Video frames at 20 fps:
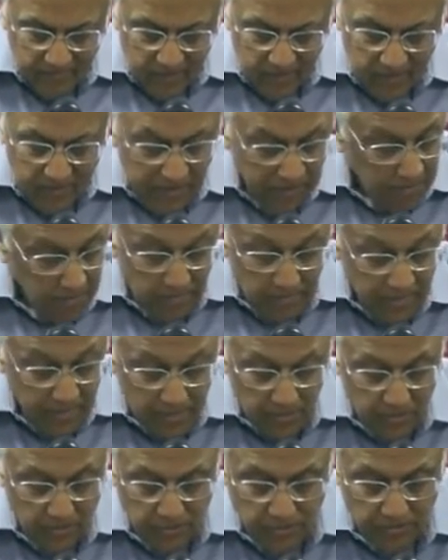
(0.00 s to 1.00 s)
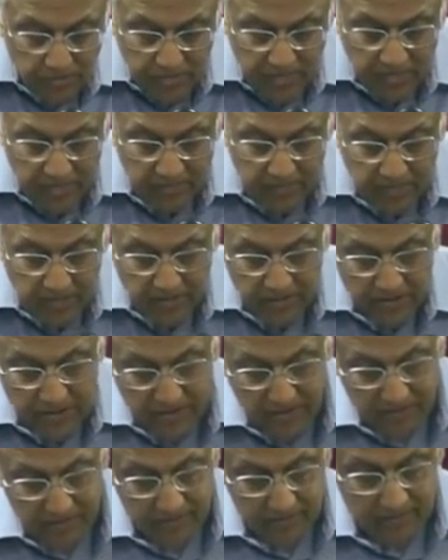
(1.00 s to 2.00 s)
A people who say you shouldn't be in the military.
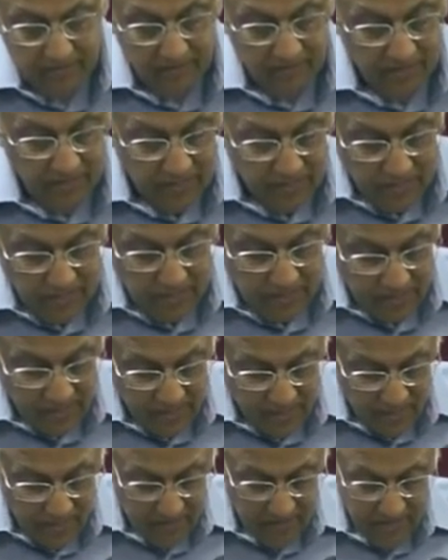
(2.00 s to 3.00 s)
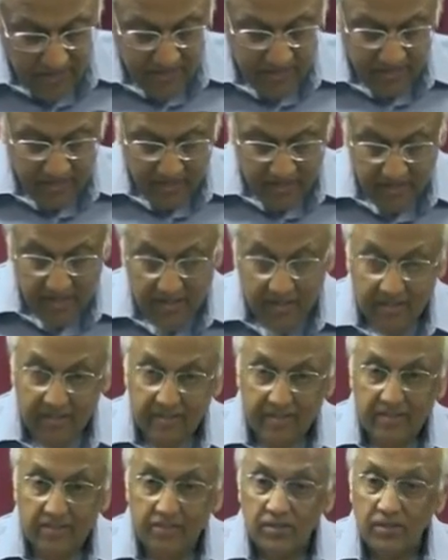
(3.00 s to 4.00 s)
Jesus didn't tell him anything like that.
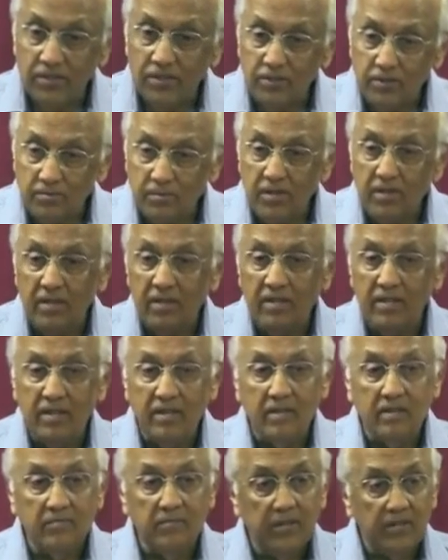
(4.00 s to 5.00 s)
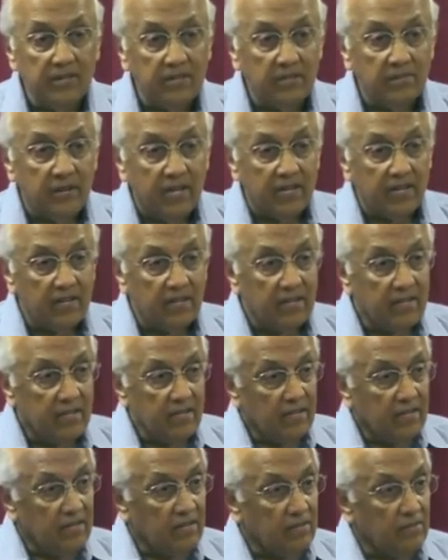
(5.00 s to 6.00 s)
He saw humility there in a military man
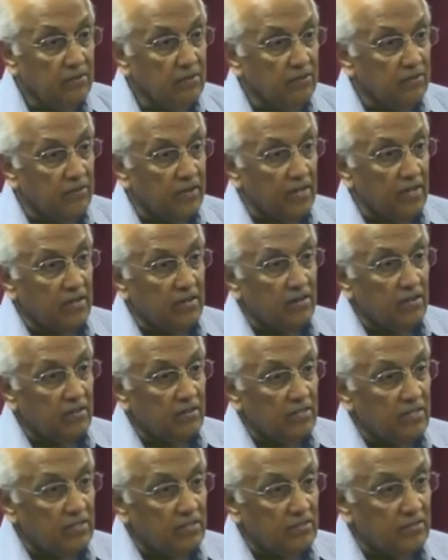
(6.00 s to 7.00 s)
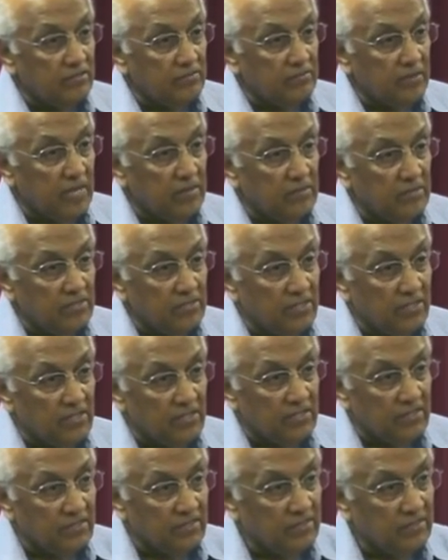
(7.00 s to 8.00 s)
he couldn't find in all these Bible
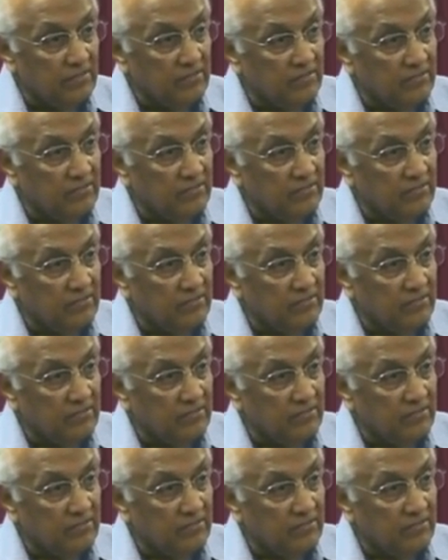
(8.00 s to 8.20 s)
scholars.